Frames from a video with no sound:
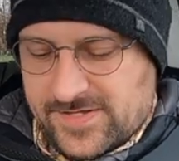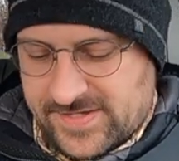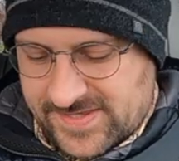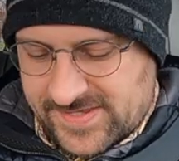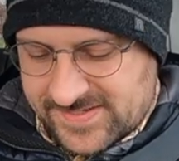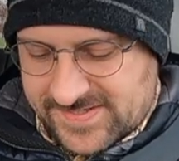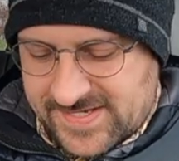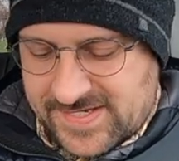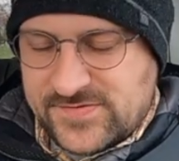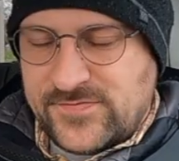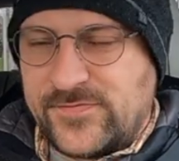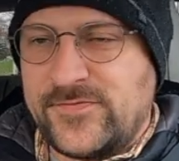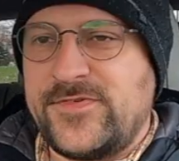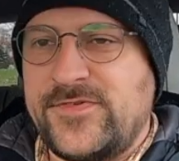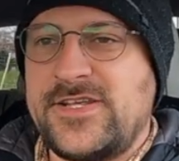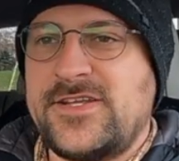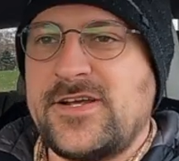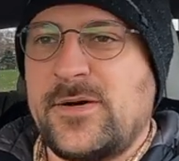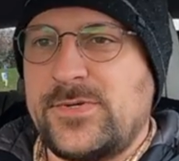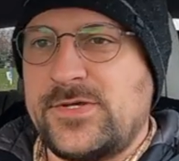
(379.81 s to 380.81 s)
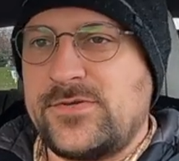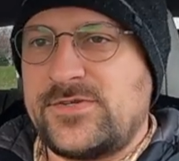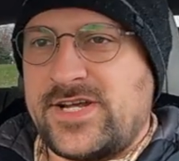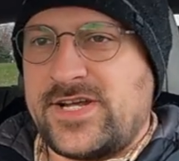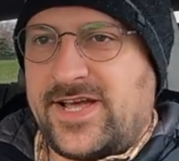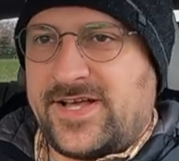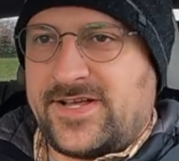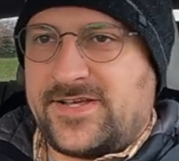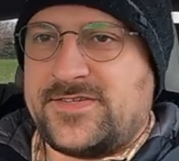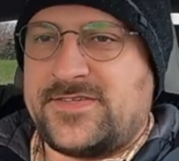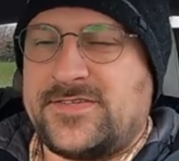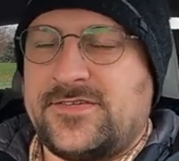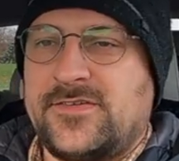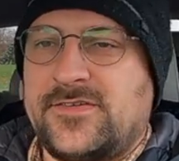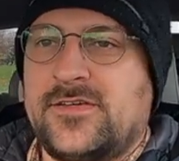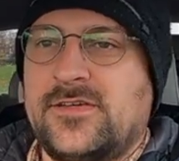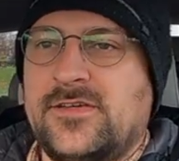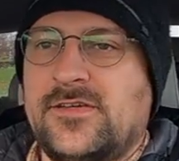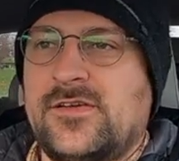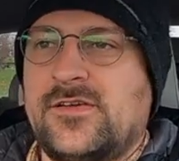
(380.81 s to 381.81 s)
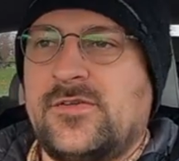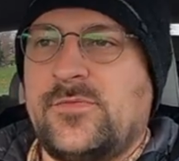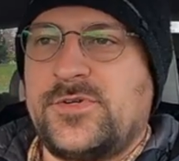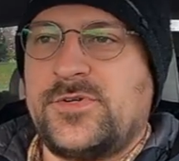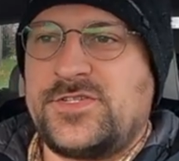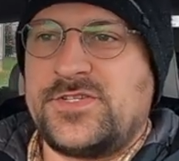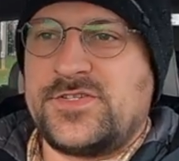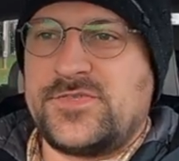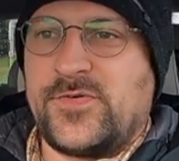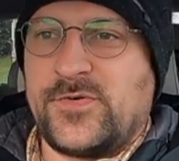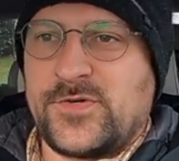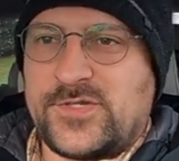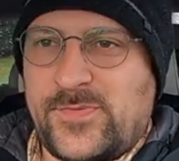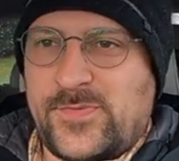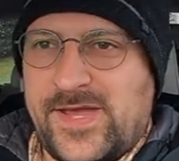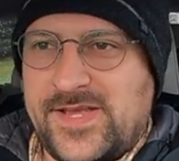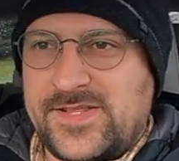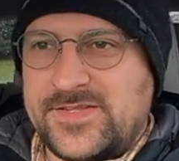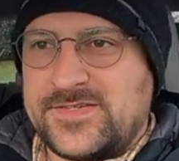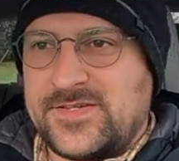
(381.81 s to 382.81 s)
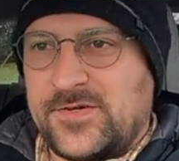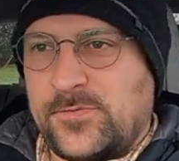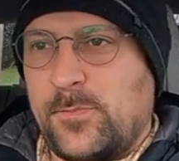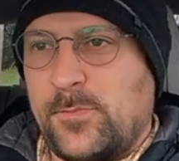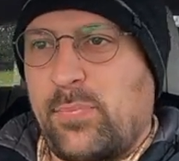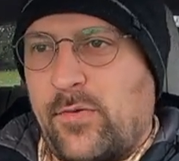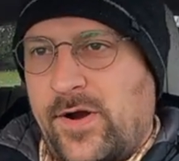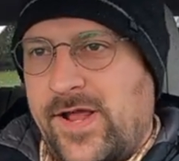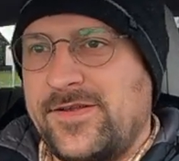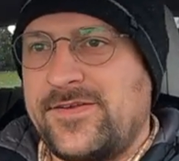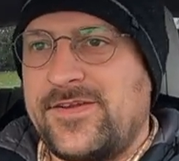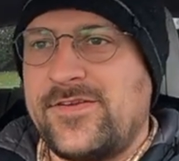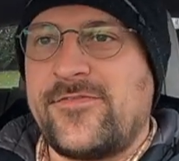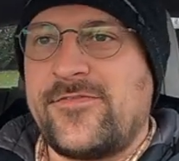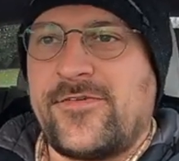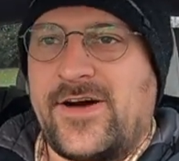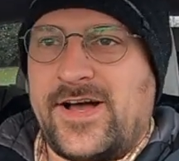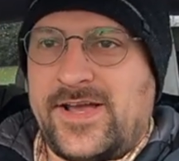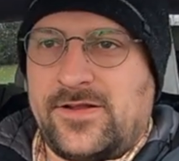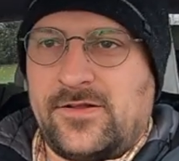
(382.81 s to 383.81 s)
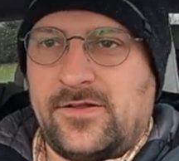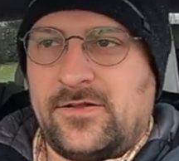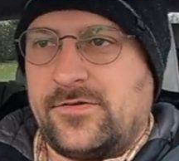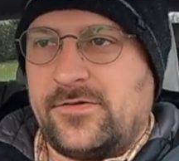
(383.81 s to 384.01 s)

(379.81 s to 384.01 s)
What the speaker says: This has VW Tex, which is Volkswagen's own branded vinyl,